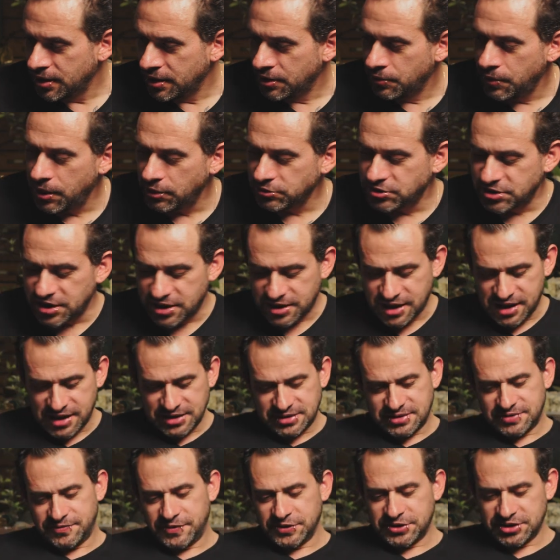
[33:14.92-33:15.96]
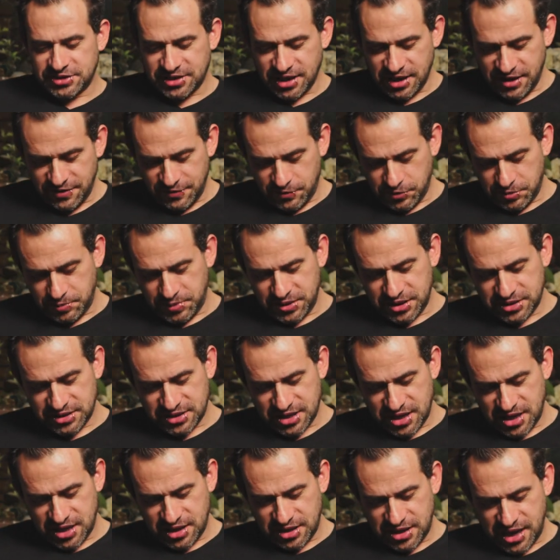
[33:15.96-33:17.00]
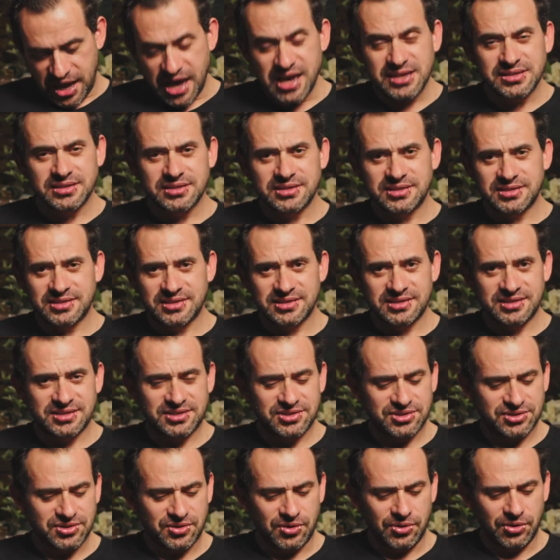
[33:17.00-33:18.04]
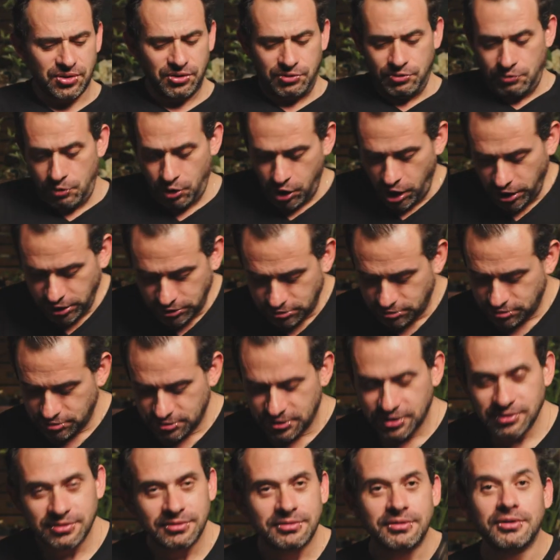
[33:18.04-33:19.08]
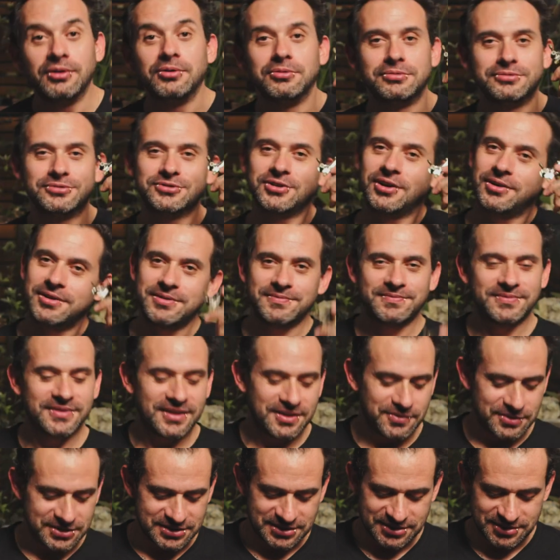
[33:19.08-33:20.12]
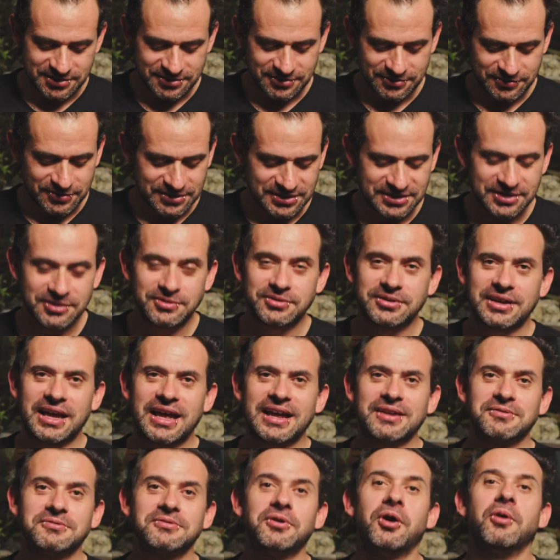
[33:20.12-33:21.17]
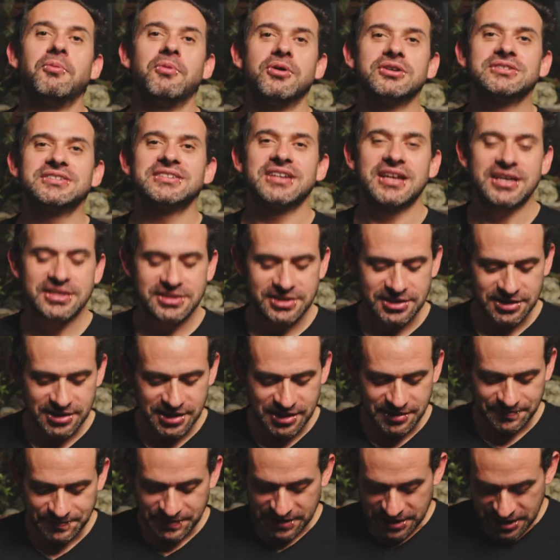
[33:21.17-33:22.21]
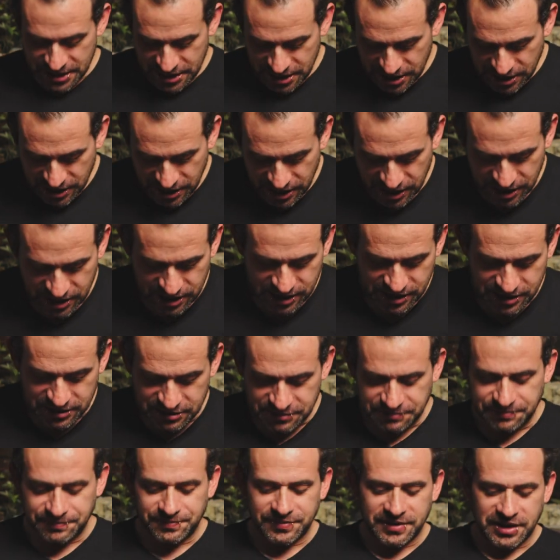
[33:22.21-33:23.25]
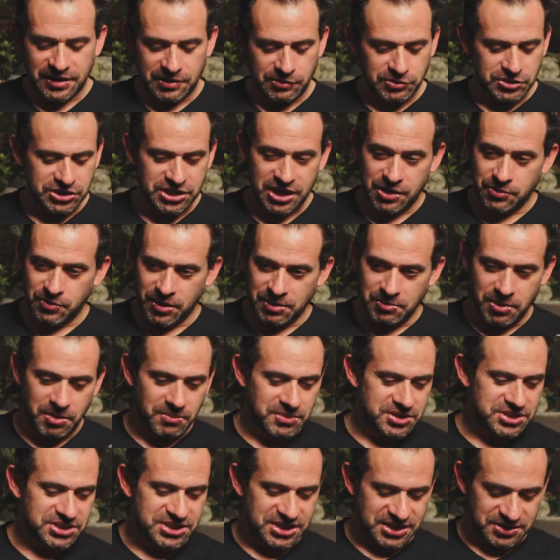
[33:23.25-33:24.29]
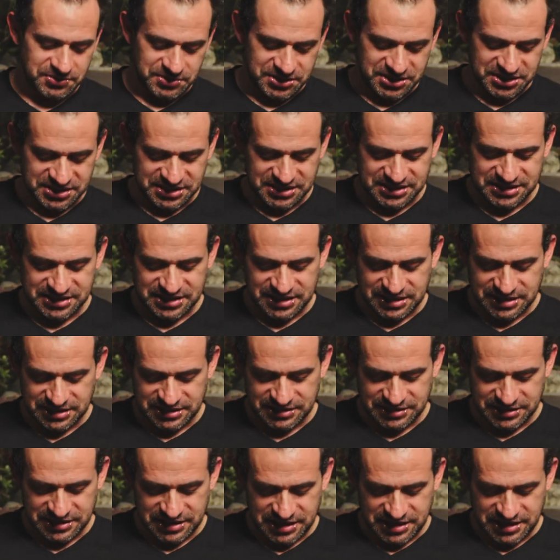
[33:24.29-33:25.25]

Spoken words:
Well, yeah, guys, for today I would be say yes. This is all of it. Oh, sorry, that was almost an accent here. I wish I had one more machine, which is a